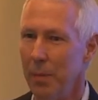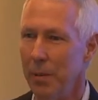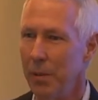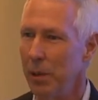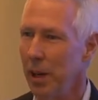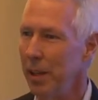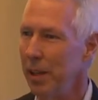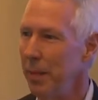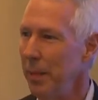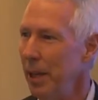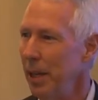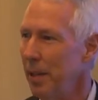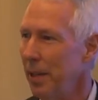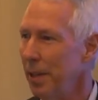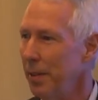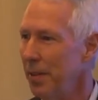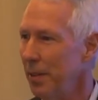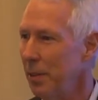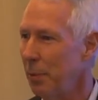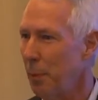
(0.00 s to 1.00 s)
Tried to make
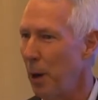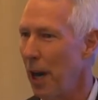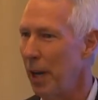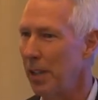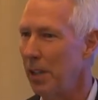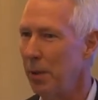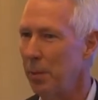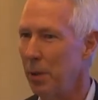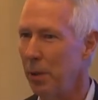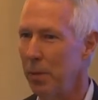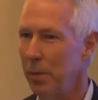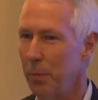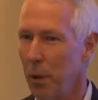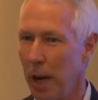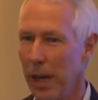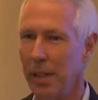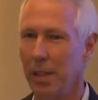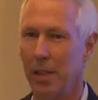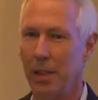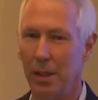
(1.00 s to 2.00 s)
this as
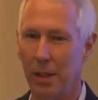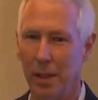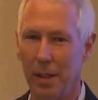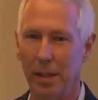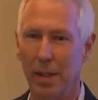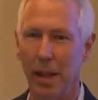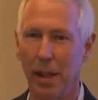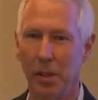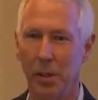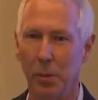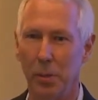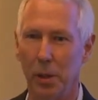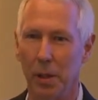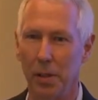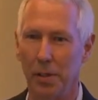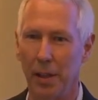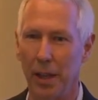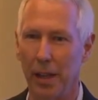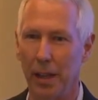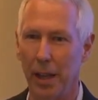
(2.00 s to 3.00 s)
practical and tangible
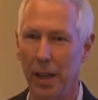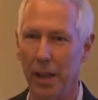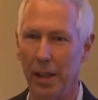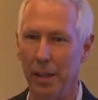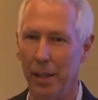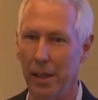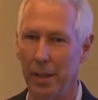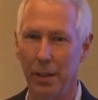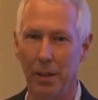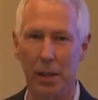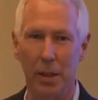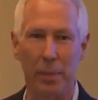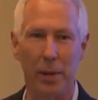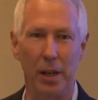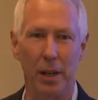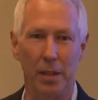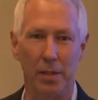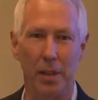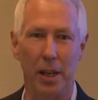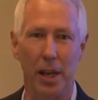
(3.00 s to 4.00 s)
as I can in 30
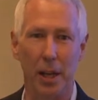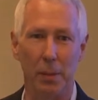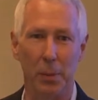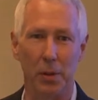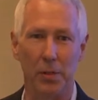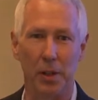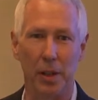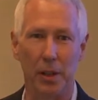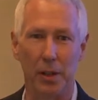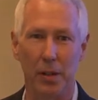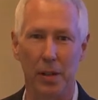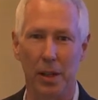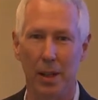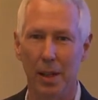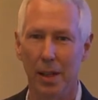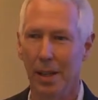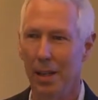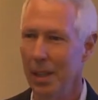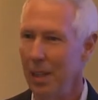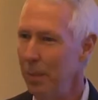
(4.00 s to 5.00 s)
minutes time or so.
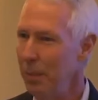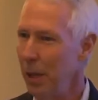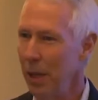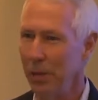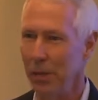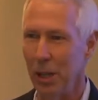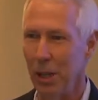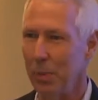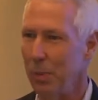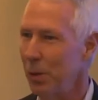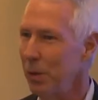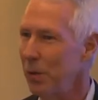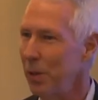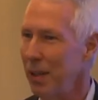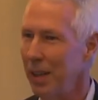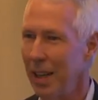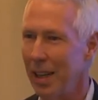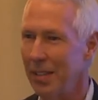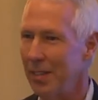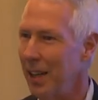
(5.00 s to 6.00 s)
I'll be available for
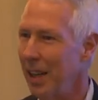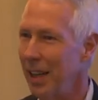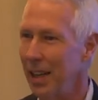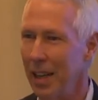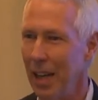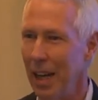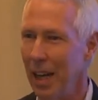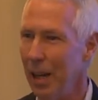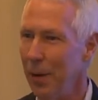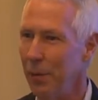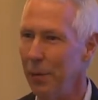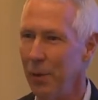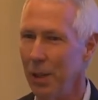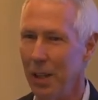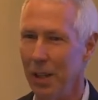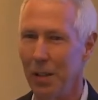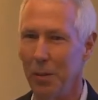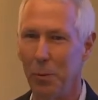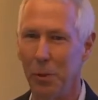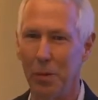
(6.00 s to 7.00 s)
the next day and a half.
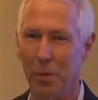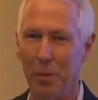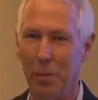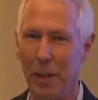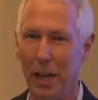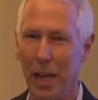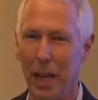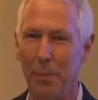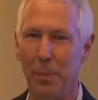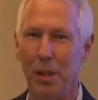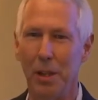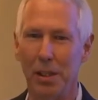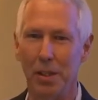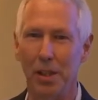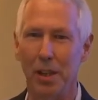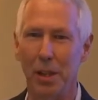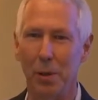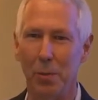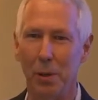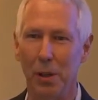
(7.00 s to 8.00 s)
We'd be happy to
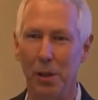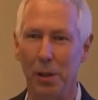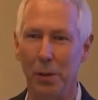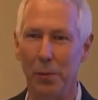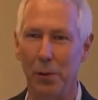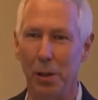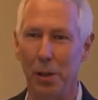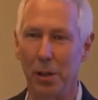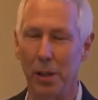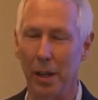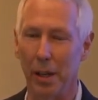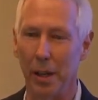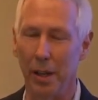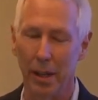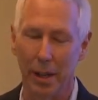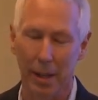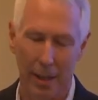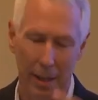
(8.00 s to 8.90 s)
talk with you further.